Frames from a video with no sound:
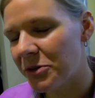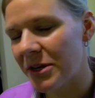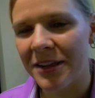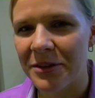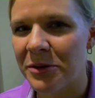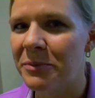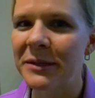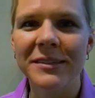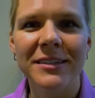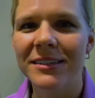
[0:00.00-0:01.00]
creating their own
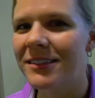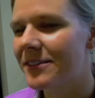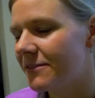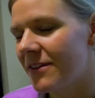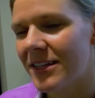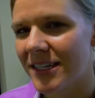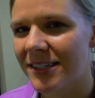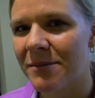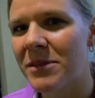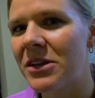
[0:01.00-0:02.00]
business,
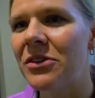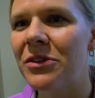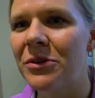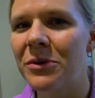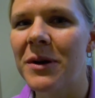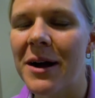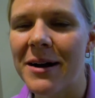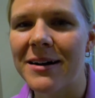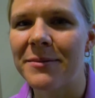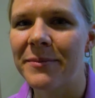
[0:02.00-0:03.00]
inventing something new,
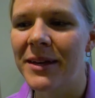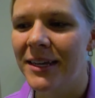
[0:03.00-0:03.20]
um,